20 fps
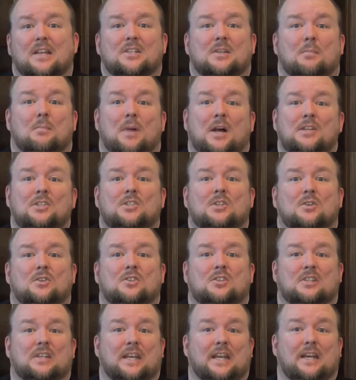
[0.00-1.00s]
as a mustard
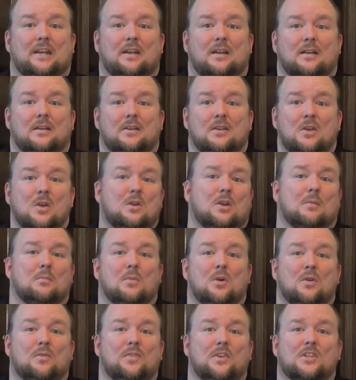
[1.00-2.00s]
seed, you can
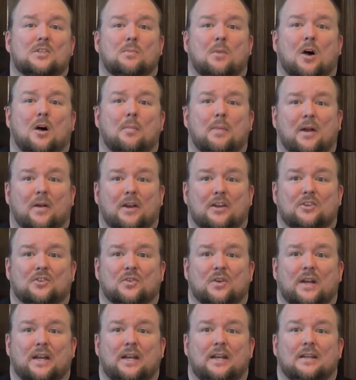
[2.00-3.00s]
move this mulberry
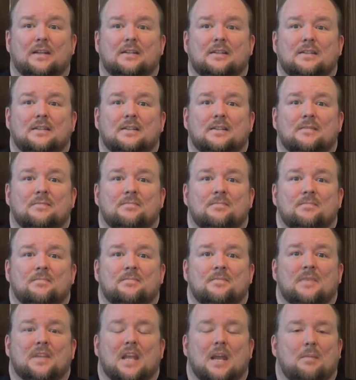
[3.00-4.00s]
tree.
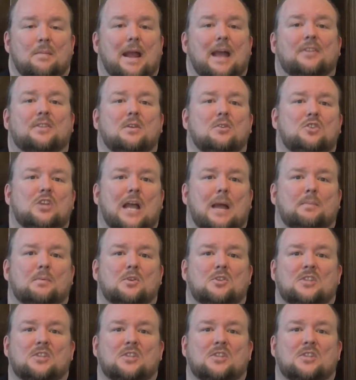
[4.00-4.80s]
In Matthew chapter